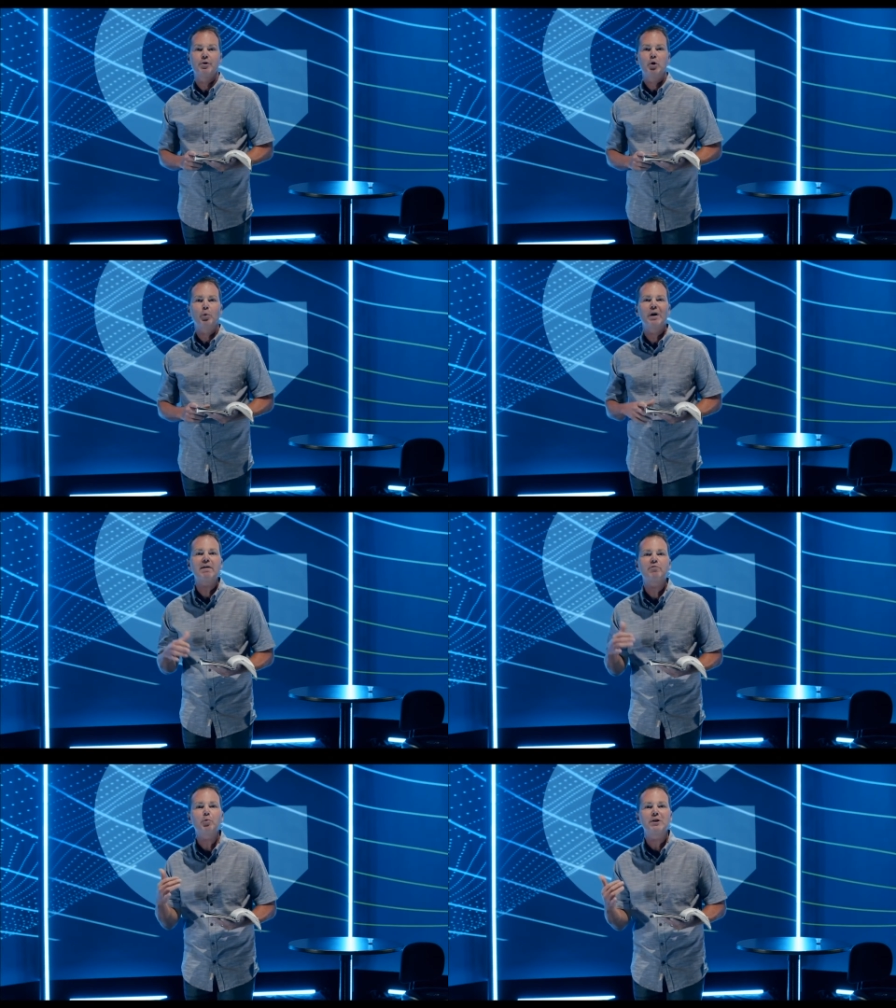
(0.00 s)

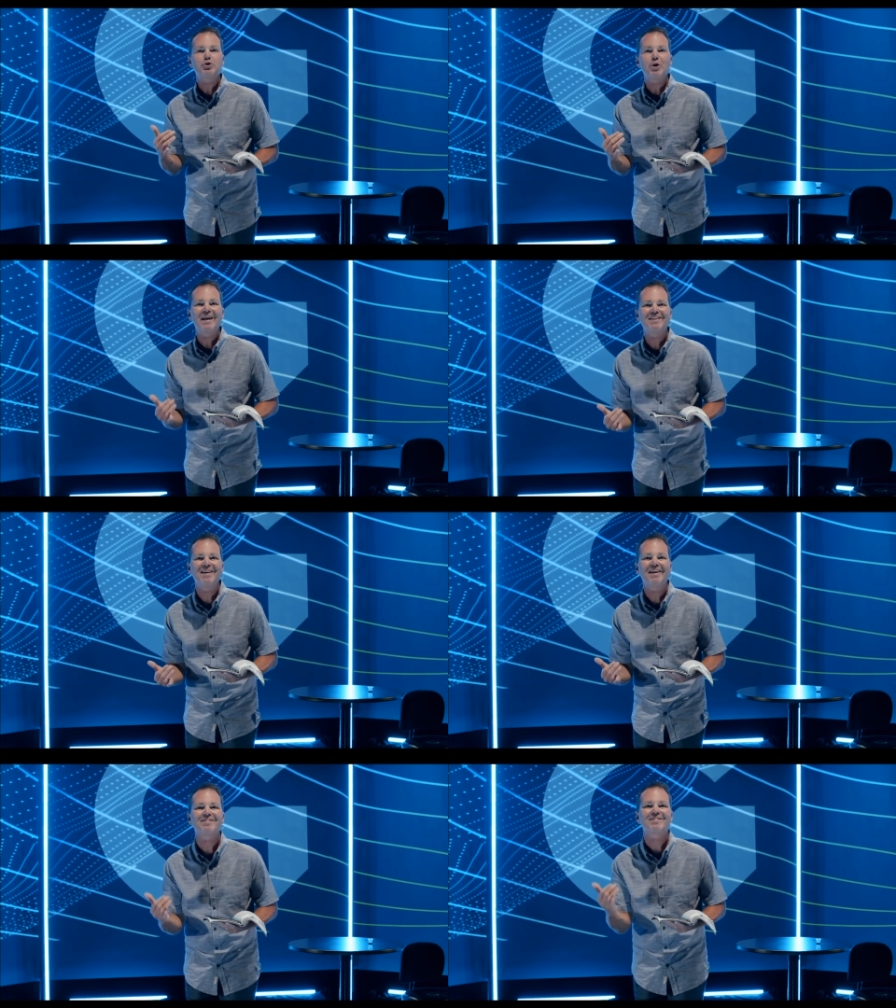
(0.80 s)
whenever we try to
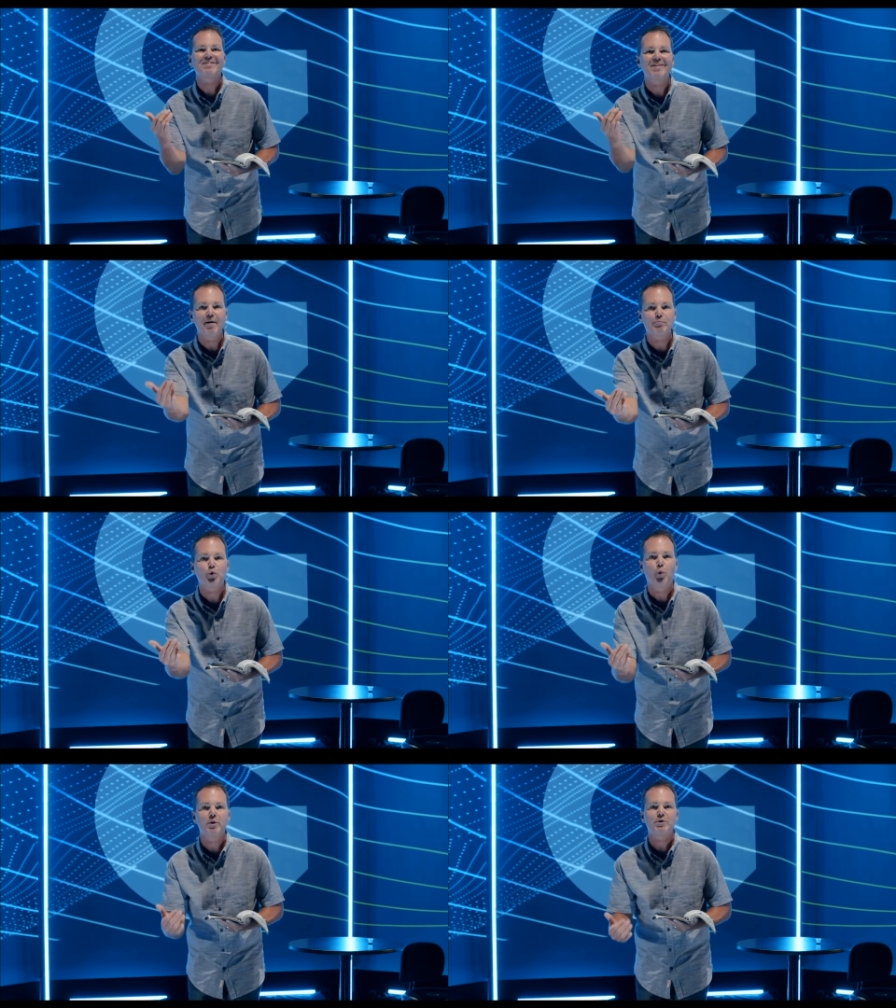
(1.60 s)
take a step
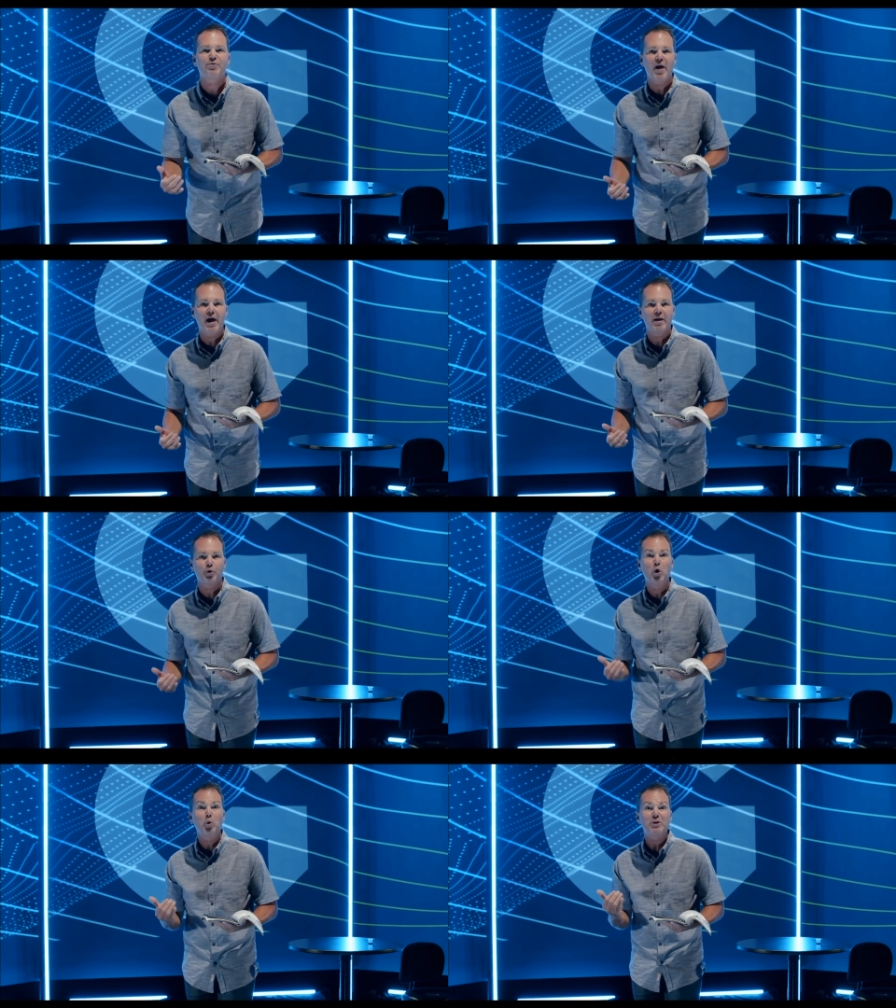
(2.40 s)
towards faith, or
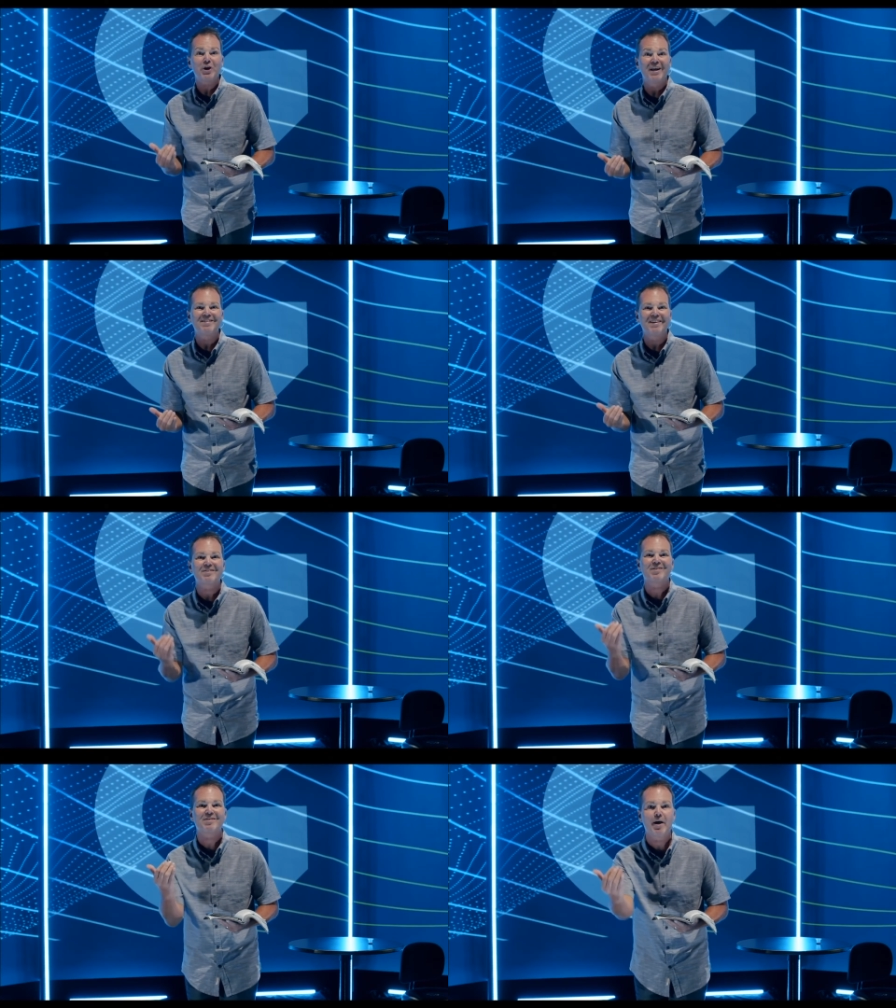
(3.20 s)
we try to take a
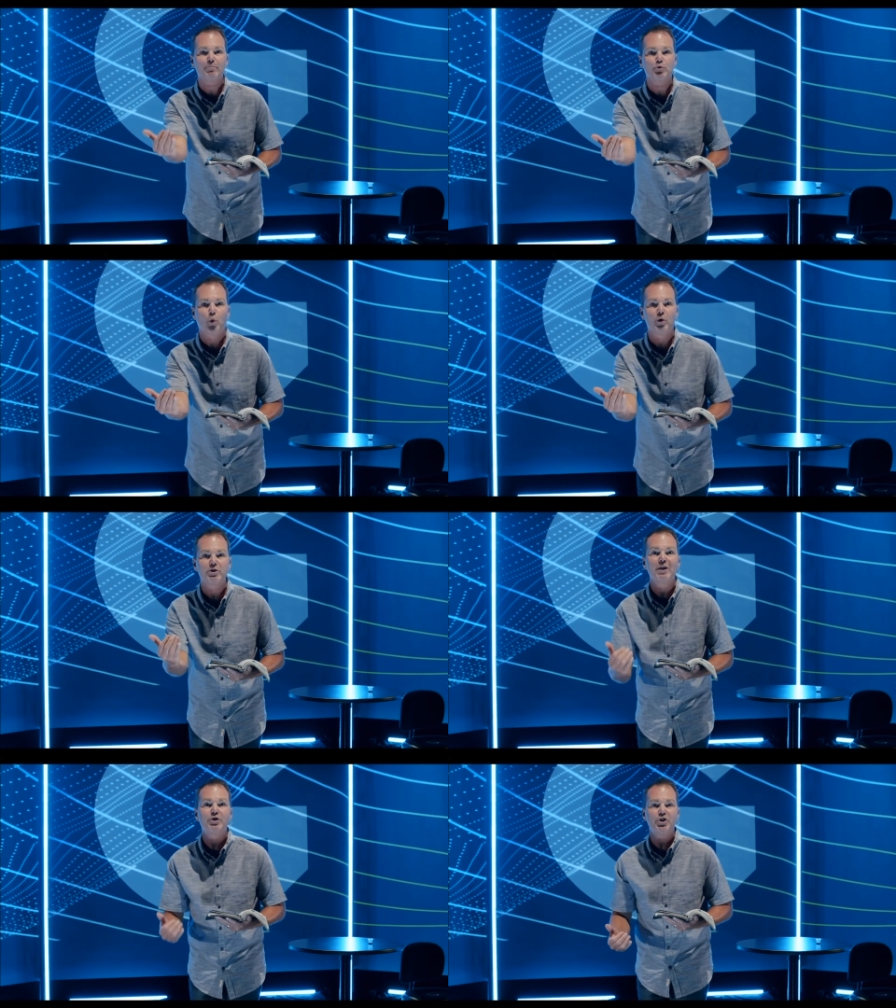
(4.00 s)
step towards
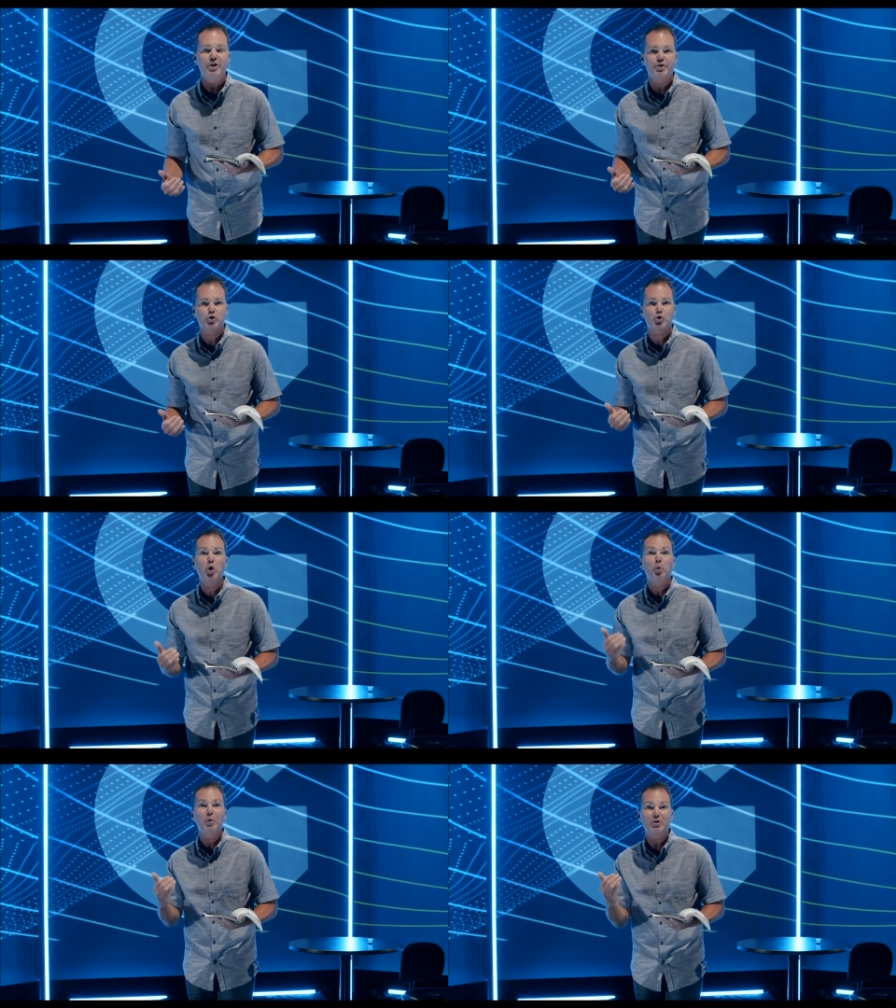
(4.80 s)
Jesus, or
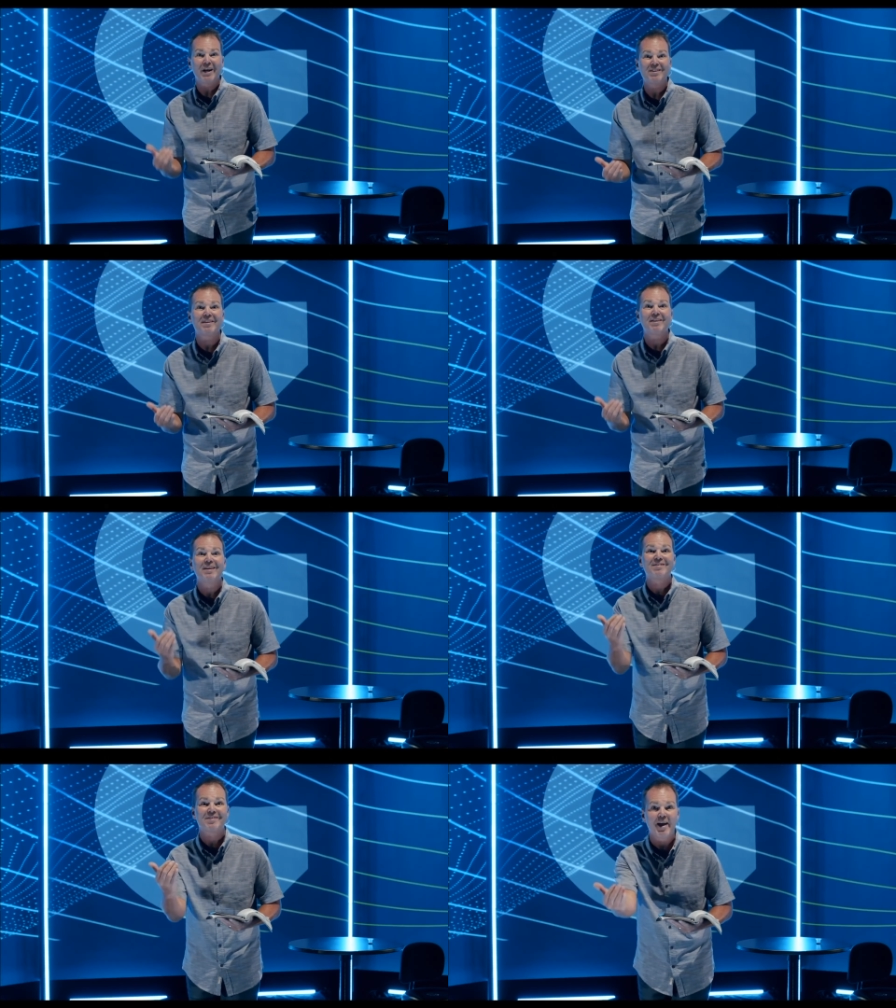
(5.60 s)
we try to take a
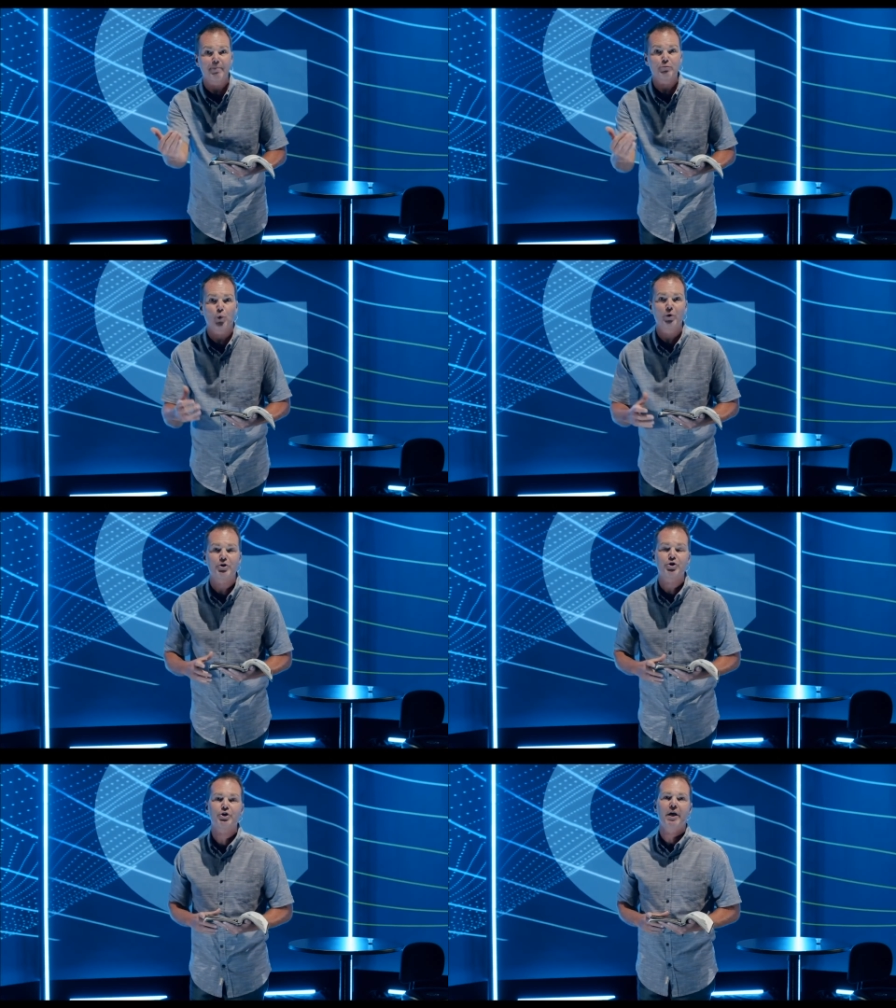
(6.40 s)
step towards
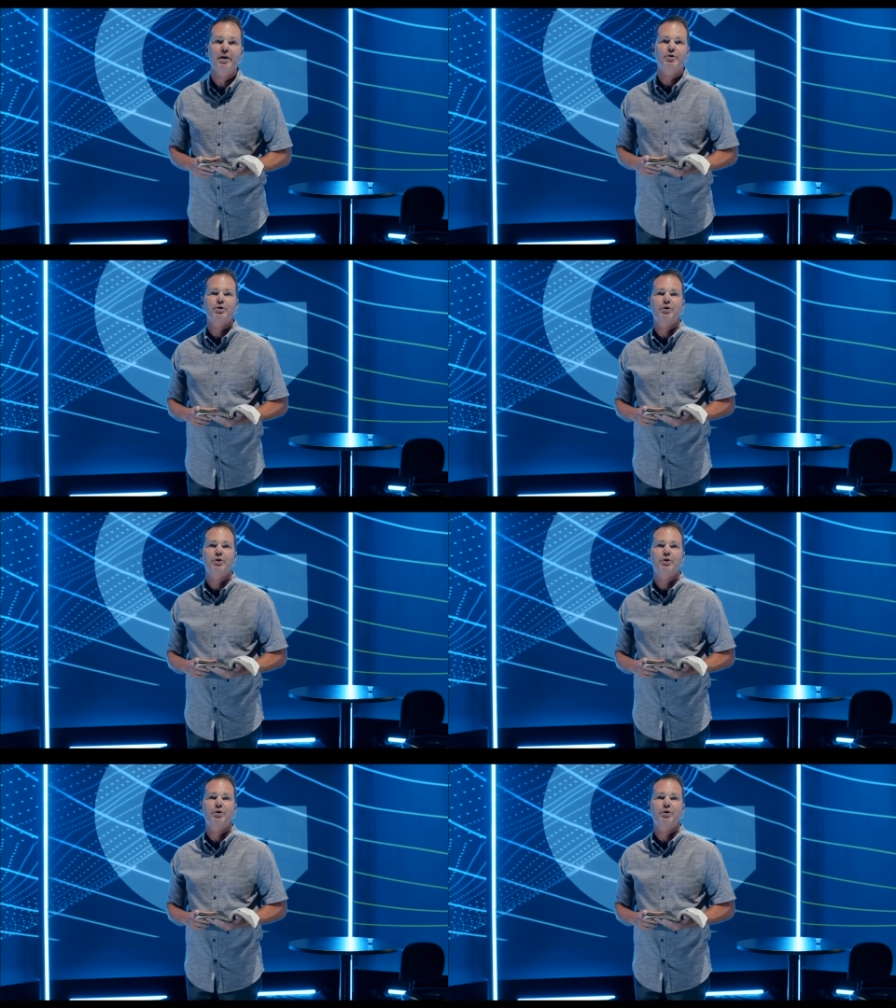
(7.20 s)
change,